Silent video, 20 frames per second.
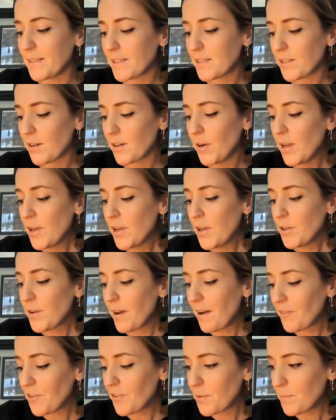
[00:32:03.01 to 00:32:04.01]
So
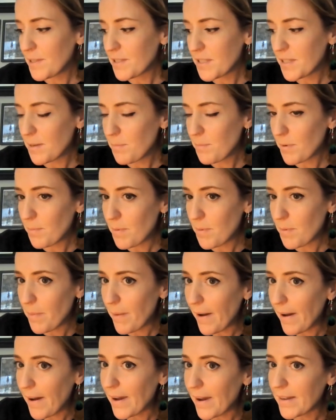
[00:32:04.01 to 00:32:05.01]
you have to be super
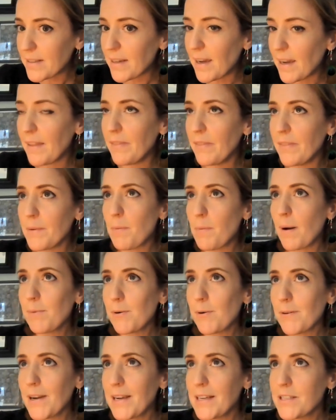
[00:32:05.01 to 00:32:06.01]
prepared, and the
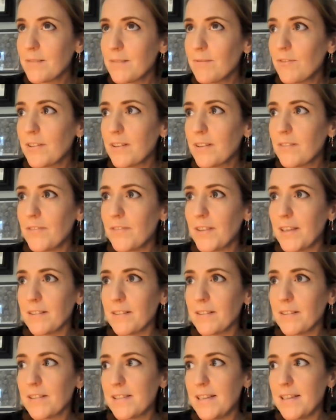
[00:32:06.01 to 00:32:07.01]
preparation for the
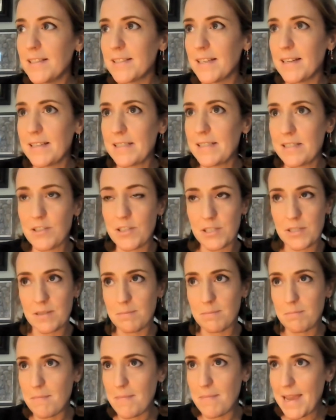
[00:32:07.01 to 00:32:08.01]
field season is
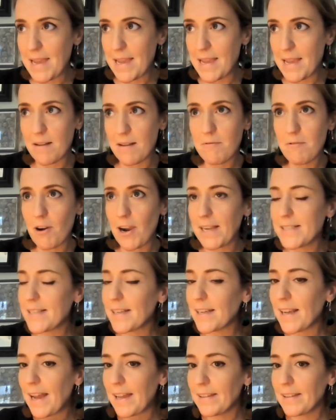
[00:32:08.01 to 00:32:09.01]
just me
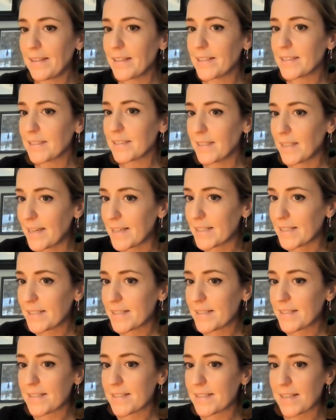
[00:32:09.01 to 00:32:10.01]
writing endless
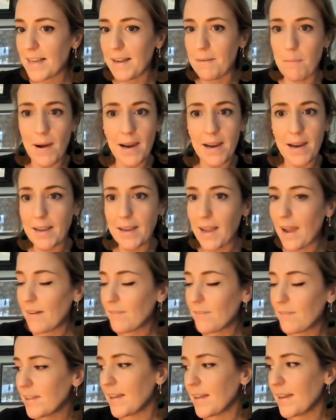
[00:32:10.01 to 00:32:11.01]
lists and buying
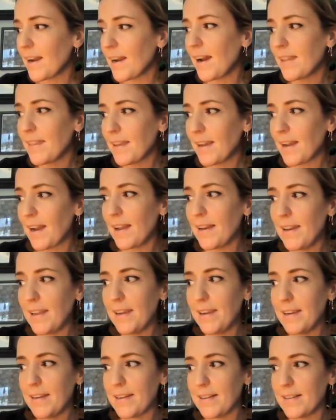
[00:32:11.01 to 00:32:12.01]
everything I think I
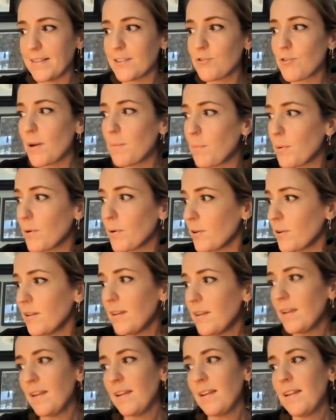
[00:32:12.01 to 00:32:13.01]
need in triple